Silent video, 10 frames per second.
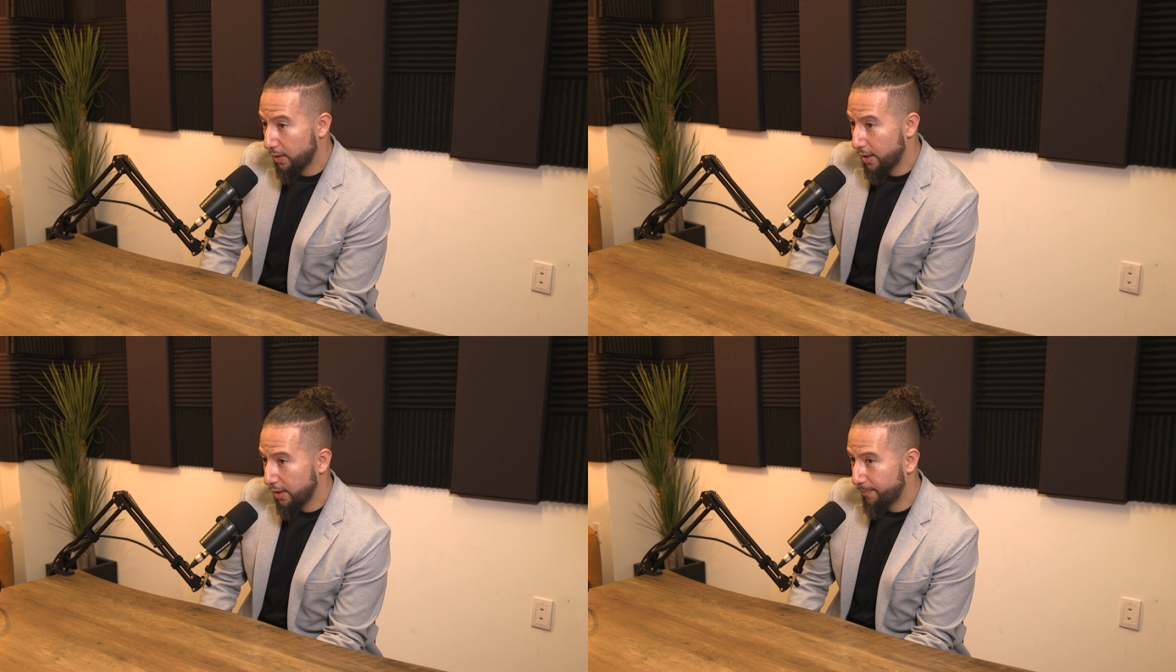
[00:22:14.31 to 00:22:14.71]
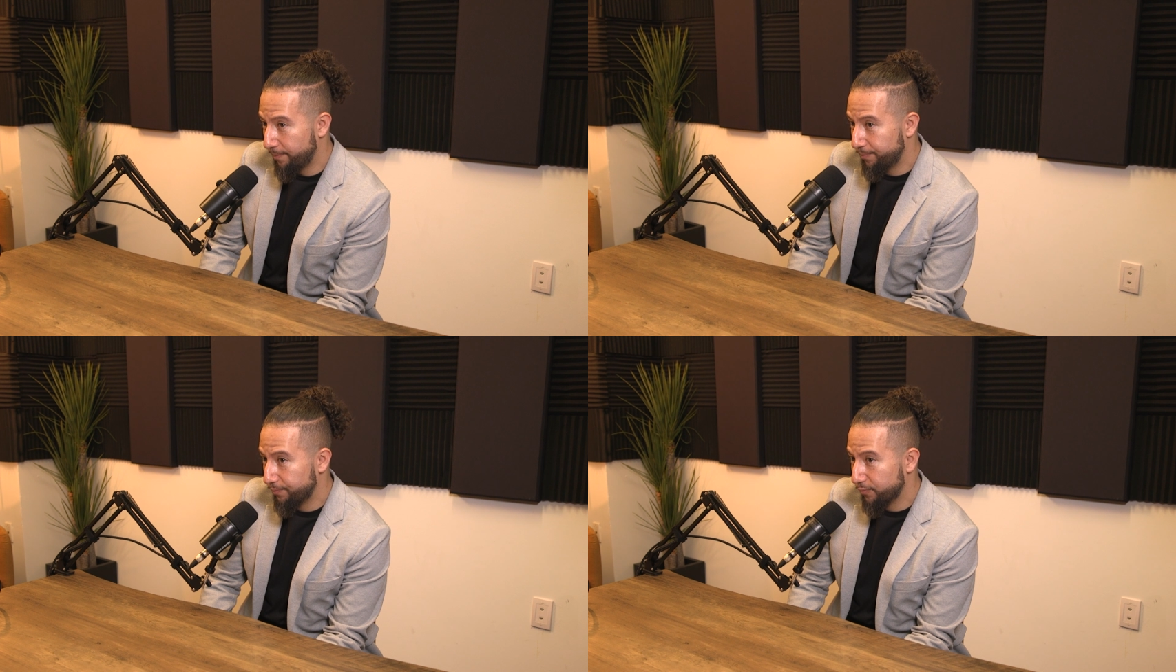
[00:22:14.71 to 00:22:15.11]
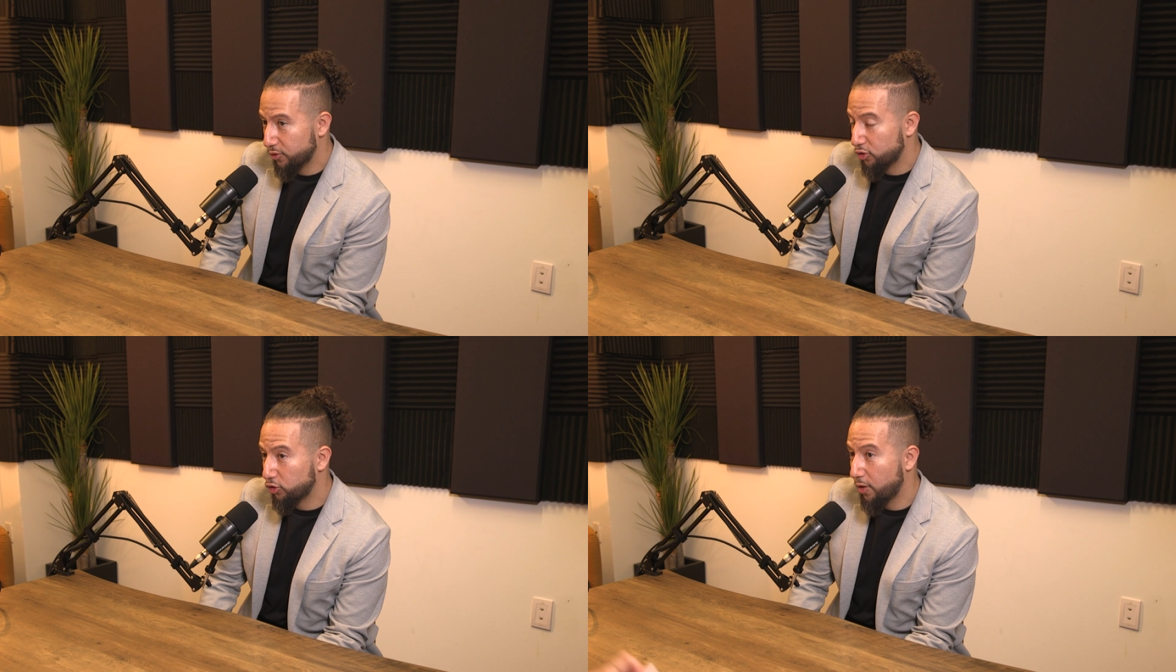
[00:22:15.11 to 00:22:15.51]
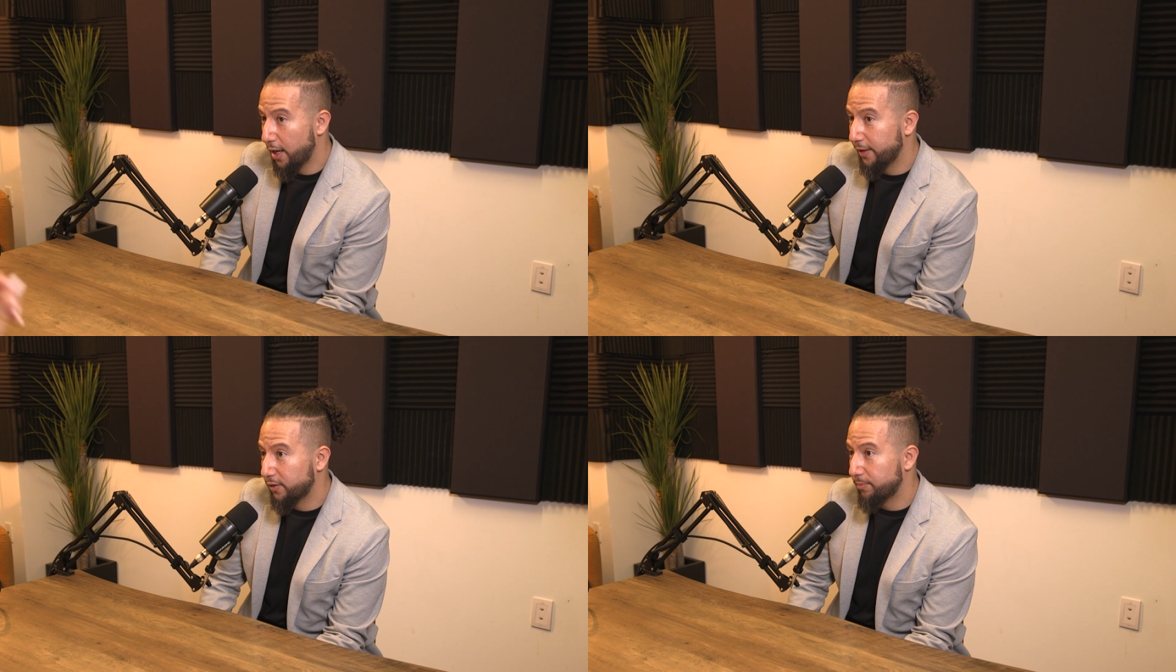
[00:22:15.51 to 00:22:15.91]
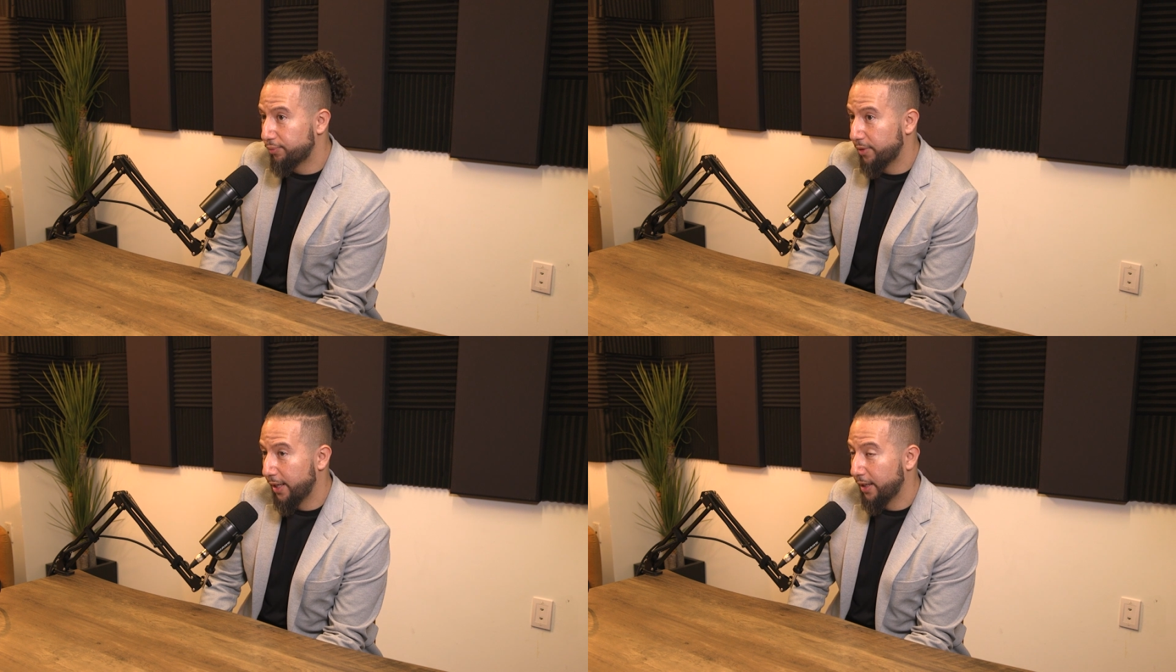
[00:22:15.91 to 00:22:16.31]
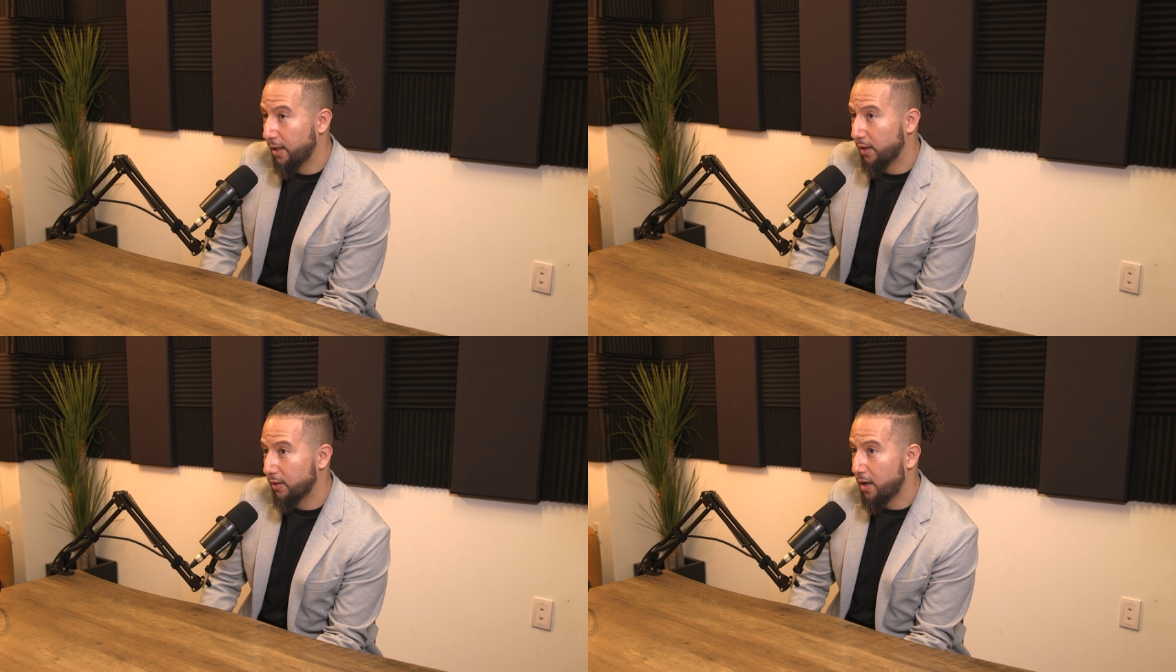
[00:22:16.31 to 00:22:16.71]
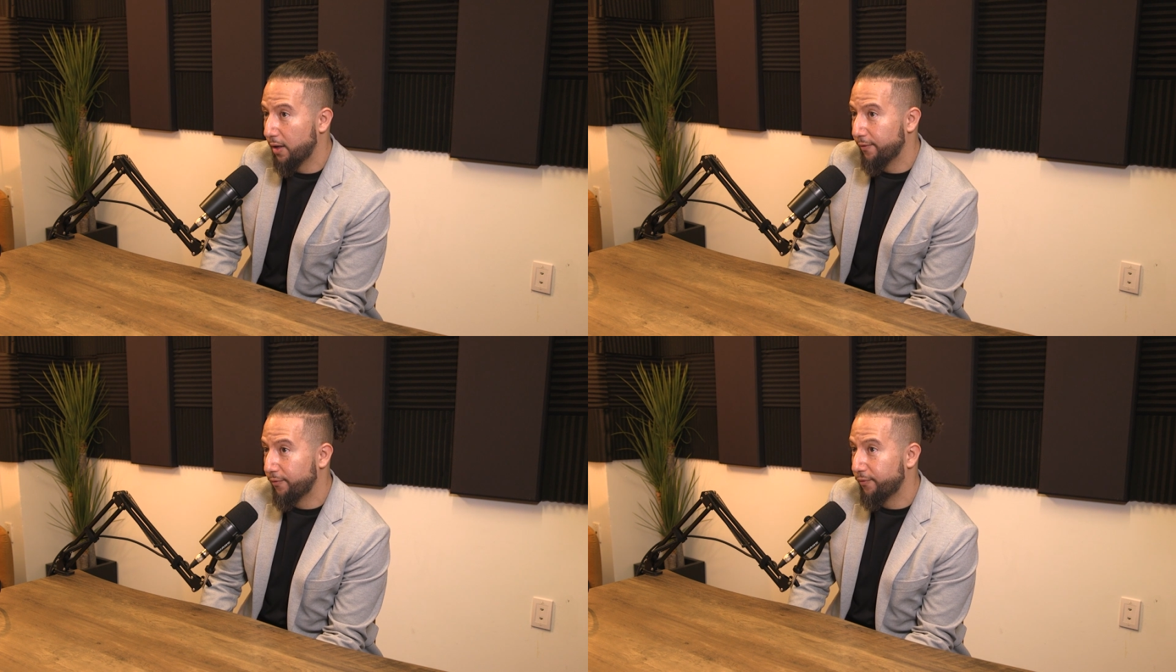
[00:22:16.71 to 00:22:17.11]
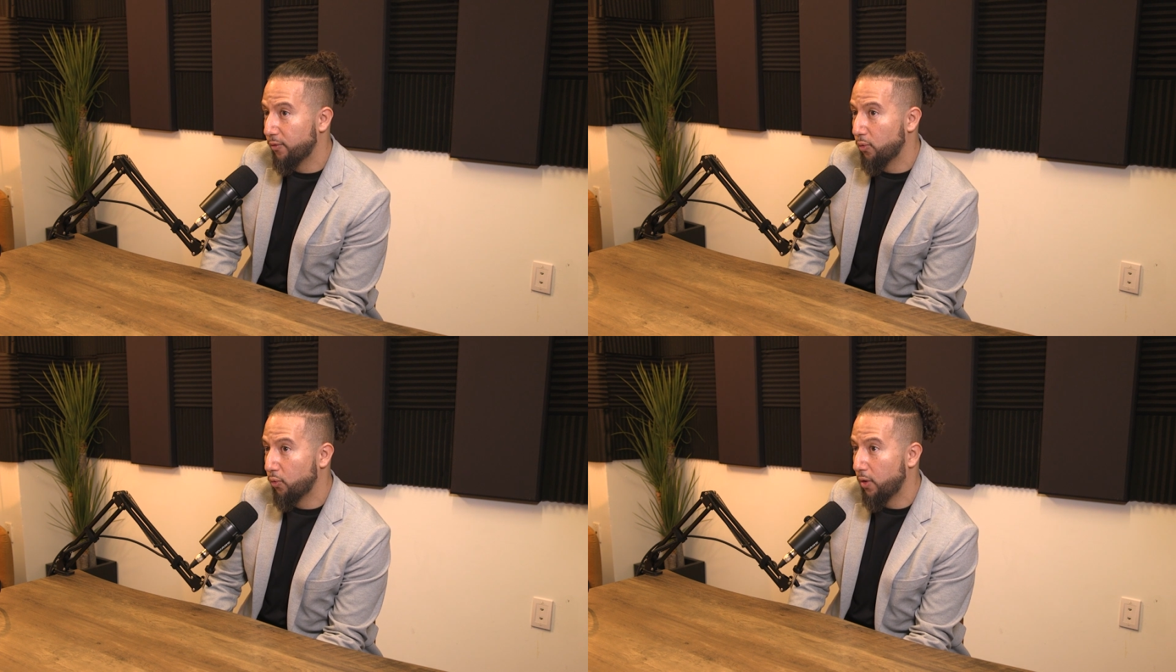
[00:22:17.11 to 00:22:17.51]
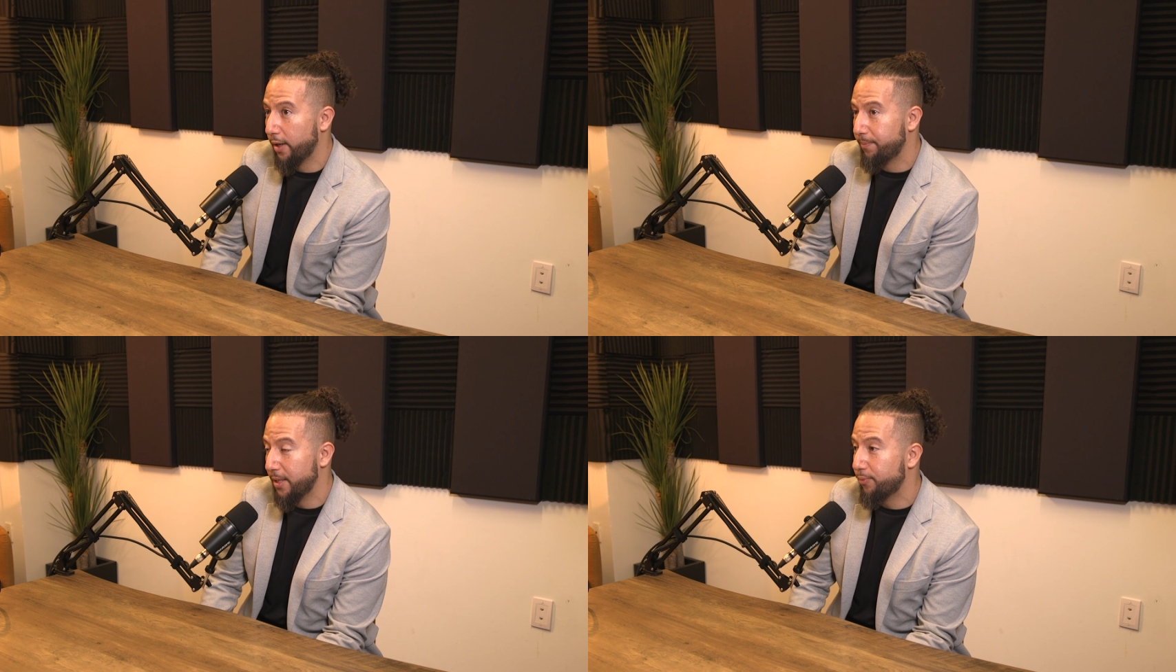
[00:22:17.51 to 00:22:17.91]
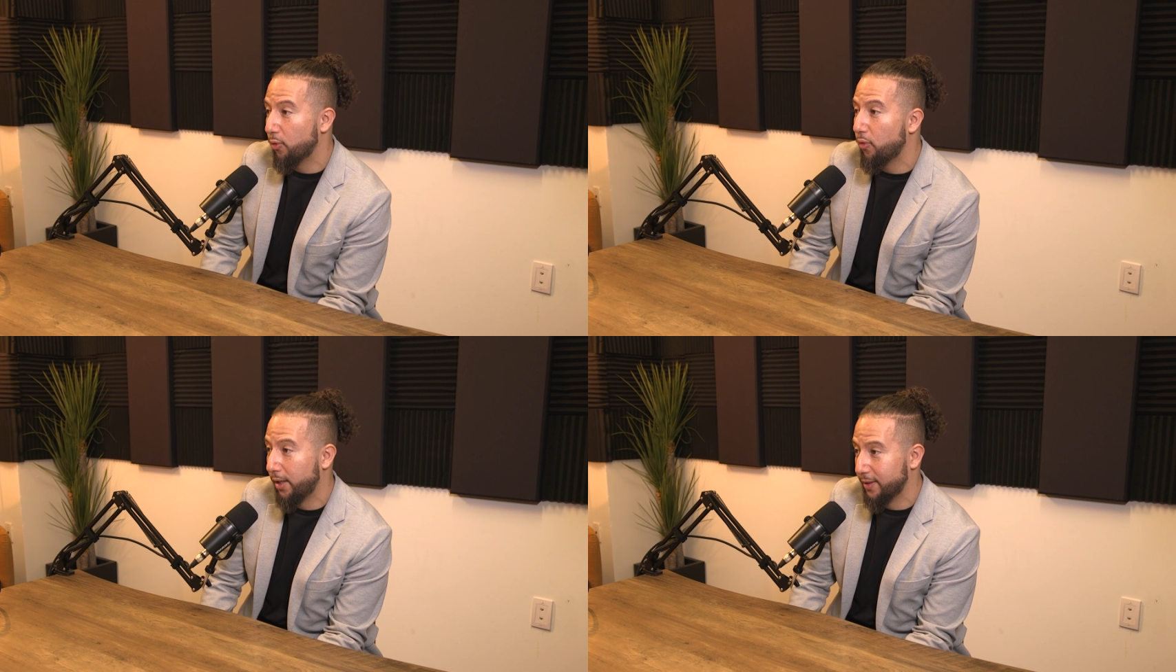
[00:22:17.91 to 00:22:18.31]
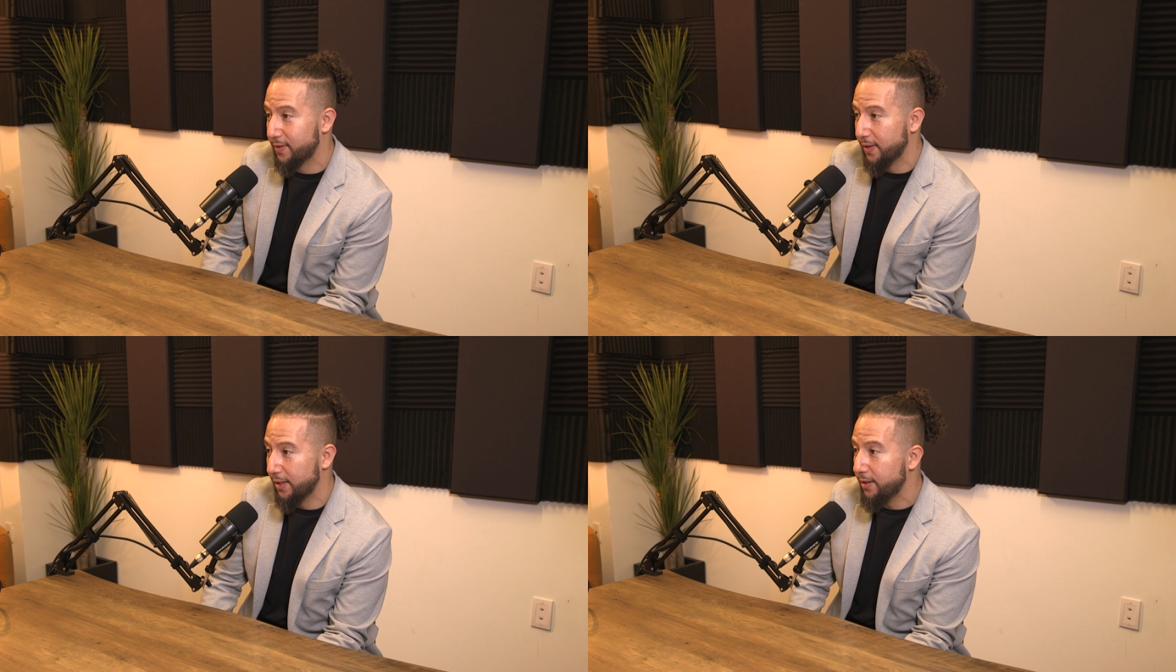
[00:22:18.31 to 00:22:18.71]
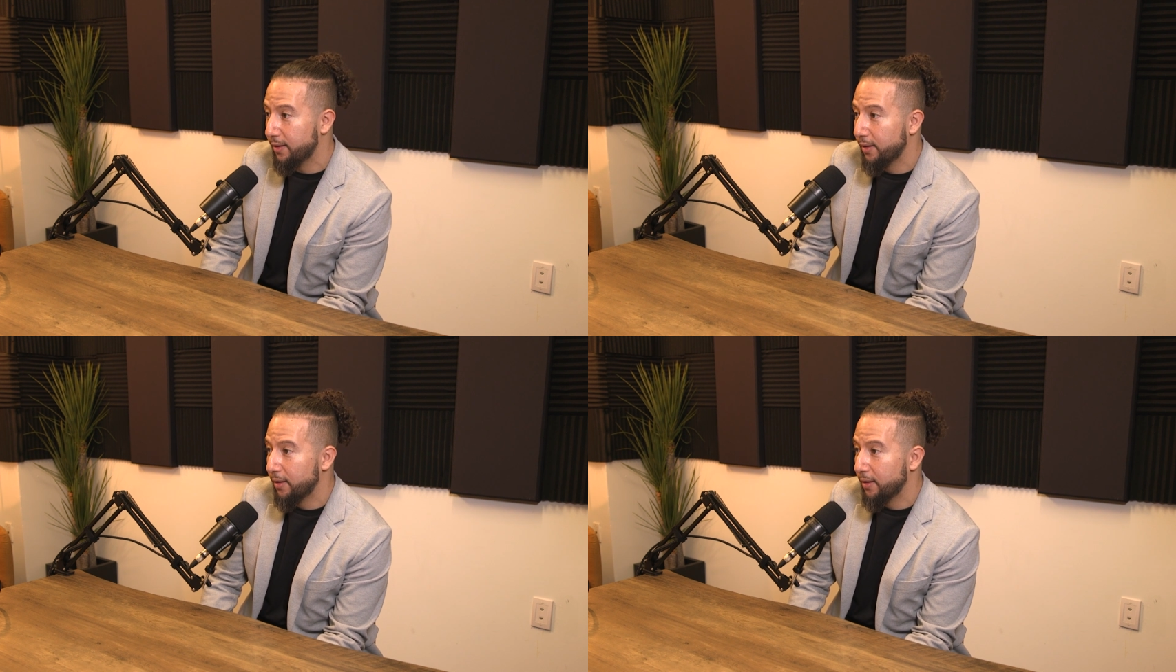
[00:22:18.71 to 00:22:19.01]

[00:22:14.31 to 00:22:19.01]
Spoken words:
try to bring a lot of what people want to see.